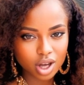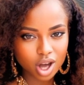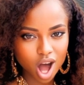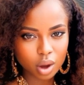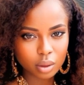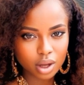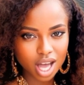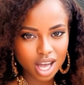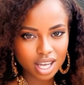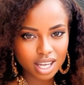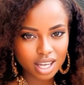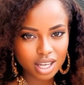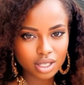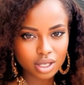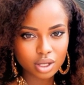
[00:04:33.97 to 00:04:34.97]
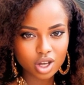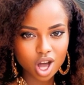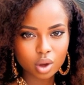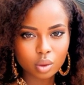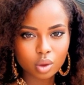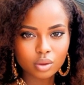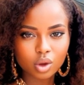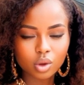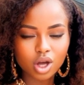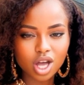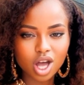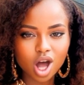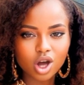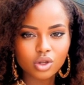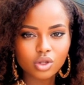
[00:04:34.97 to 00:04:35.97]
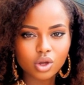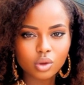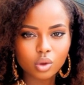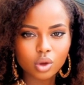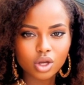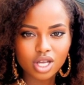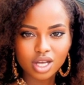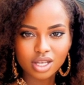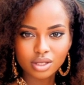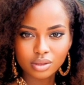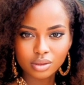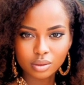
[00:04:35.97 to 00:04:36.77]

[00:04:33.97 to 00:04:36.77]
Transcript: culminating in the thought-provoking Harvard ruling.